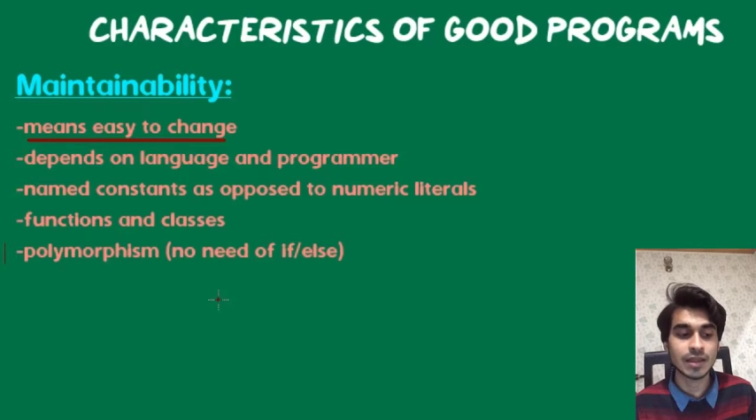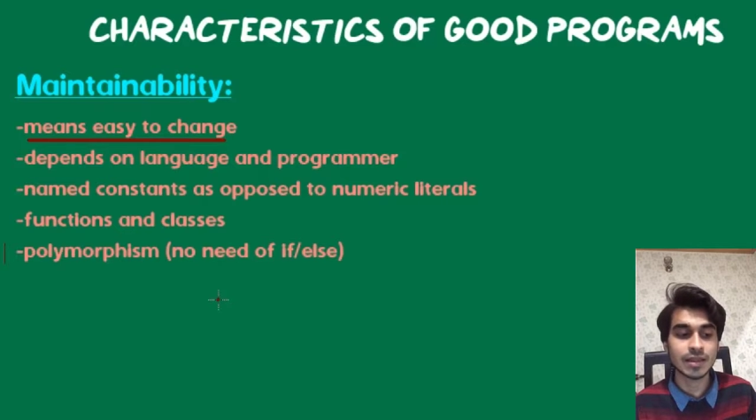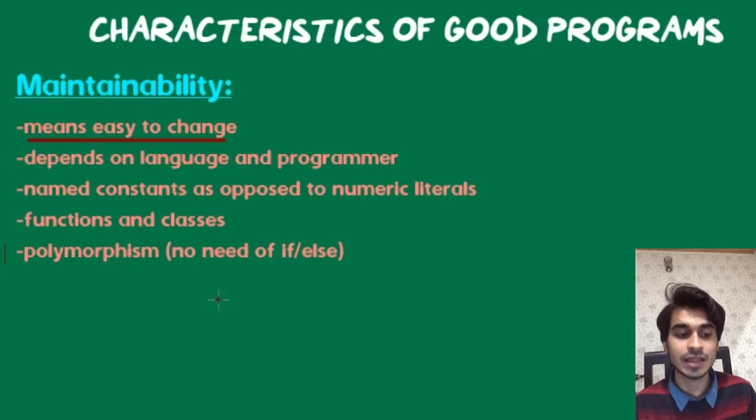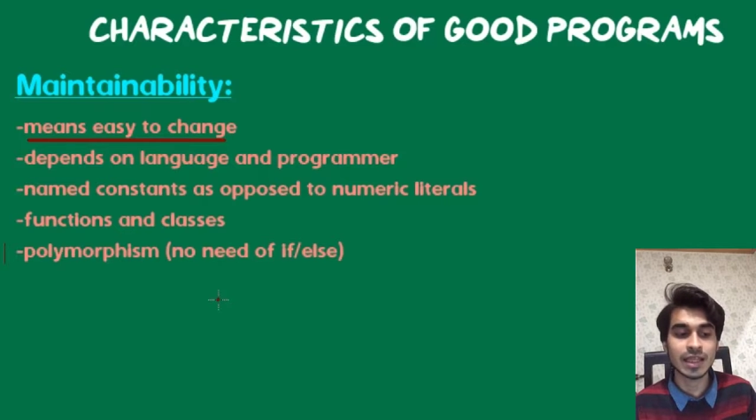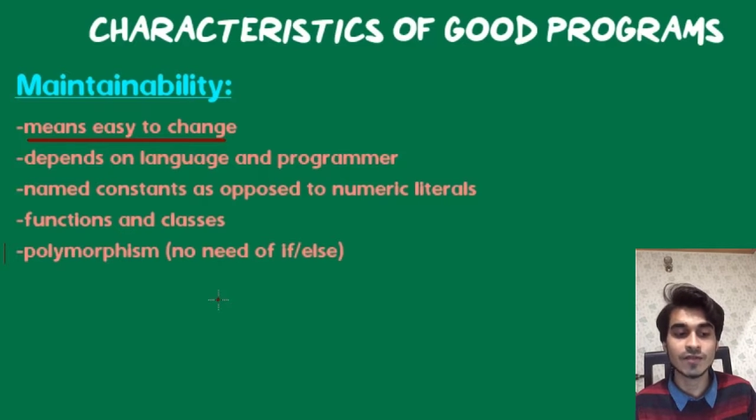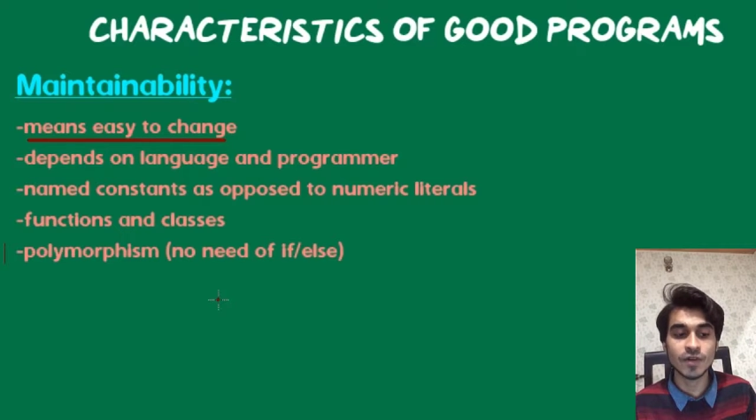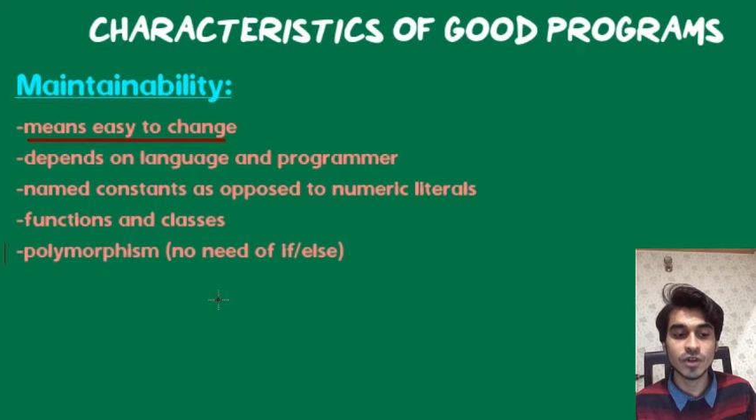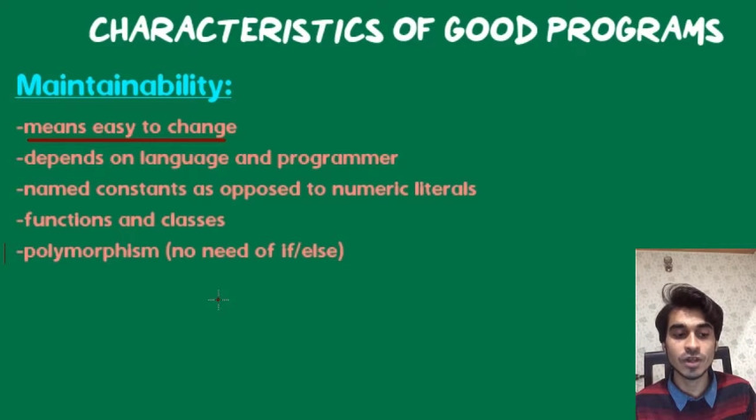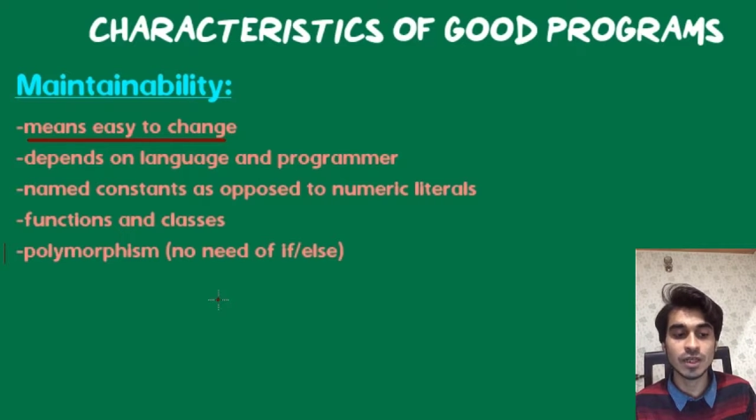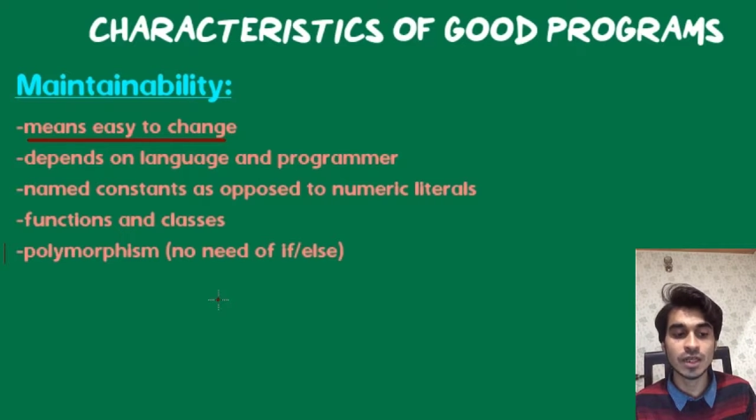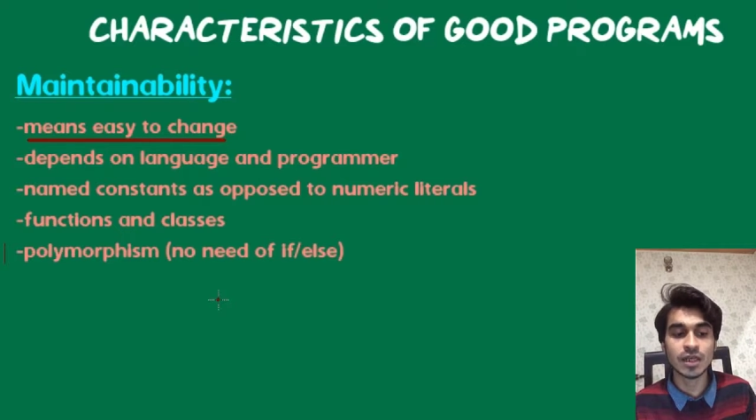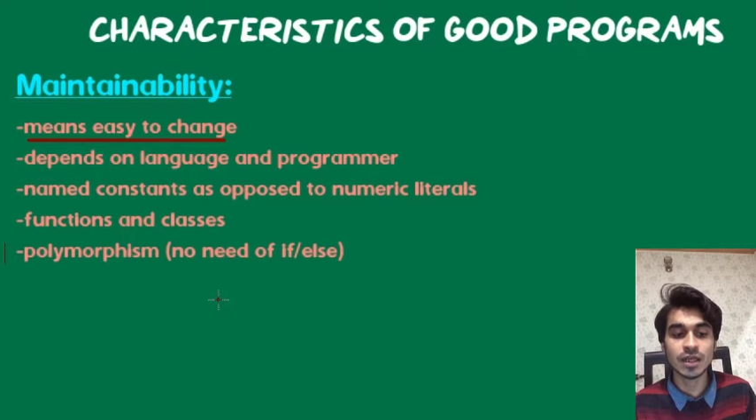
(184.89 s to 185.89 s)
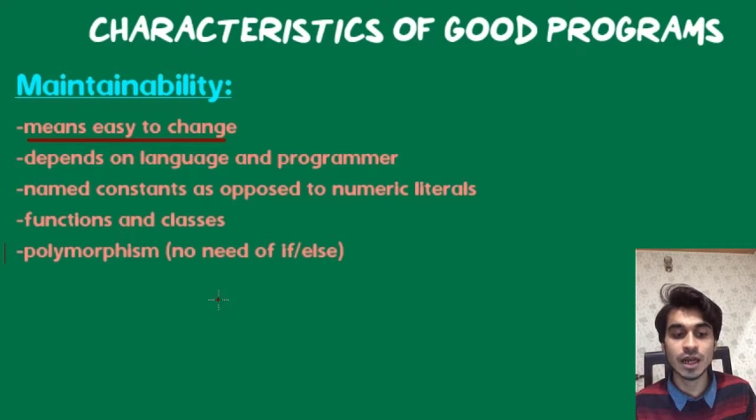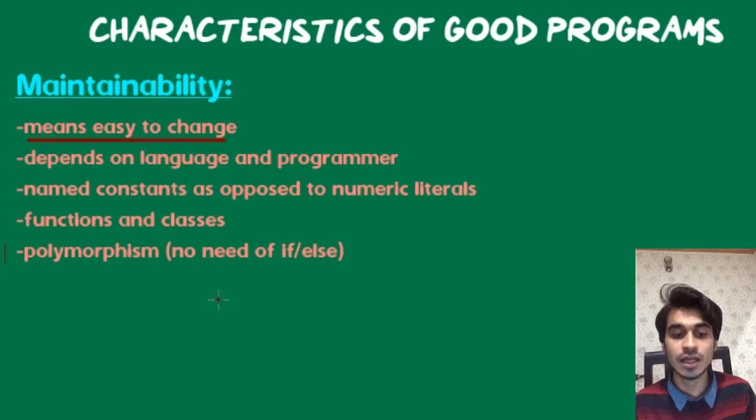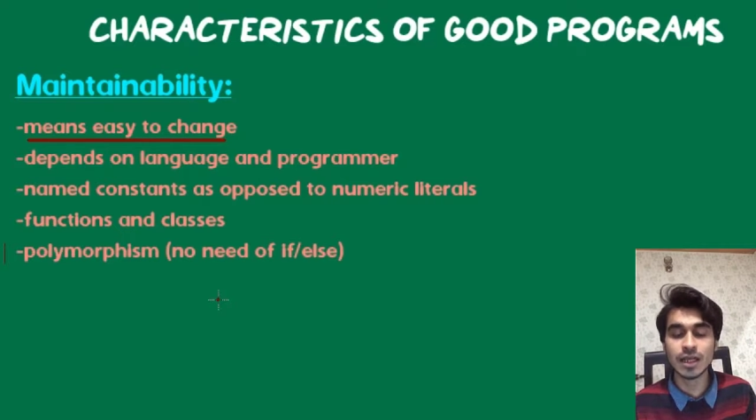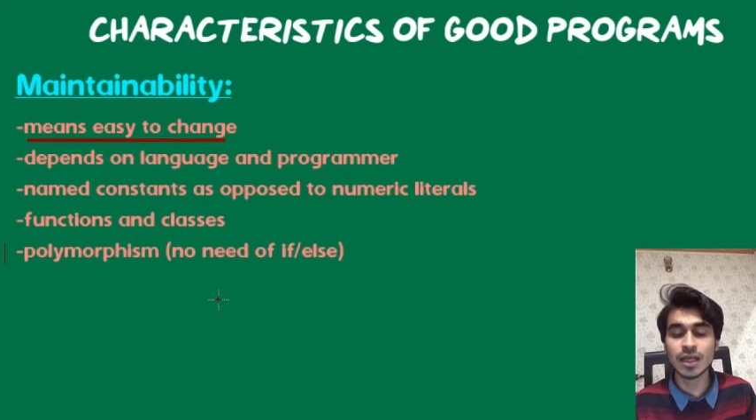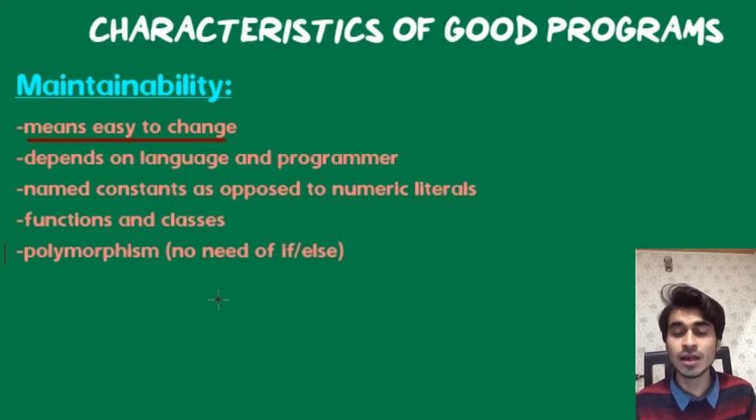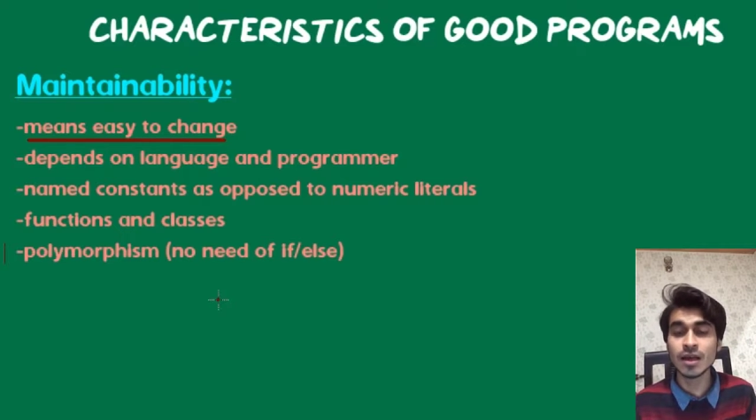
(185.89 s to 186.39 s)
these functions and
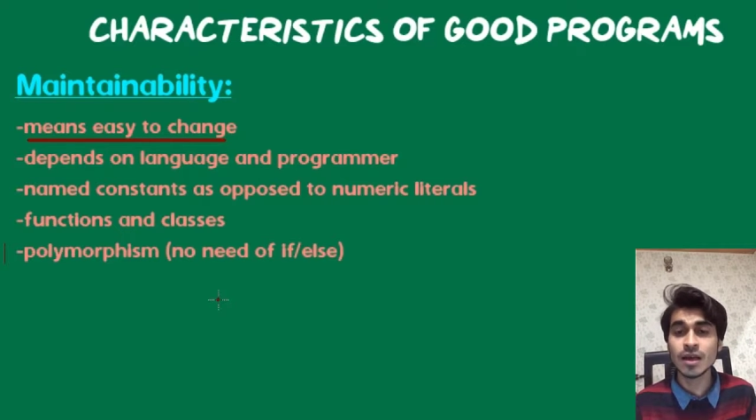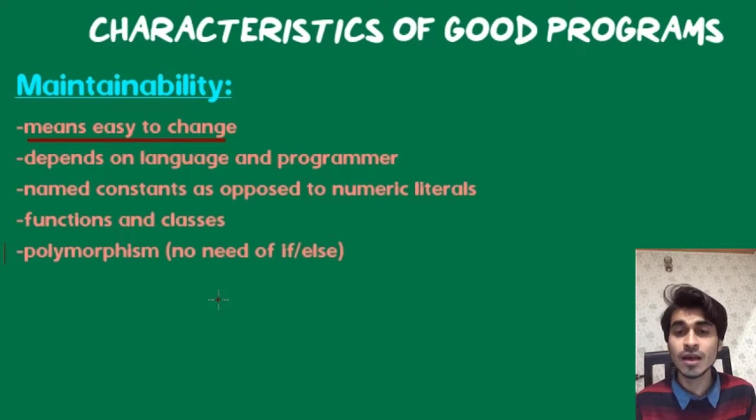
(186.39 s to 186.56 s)
classes,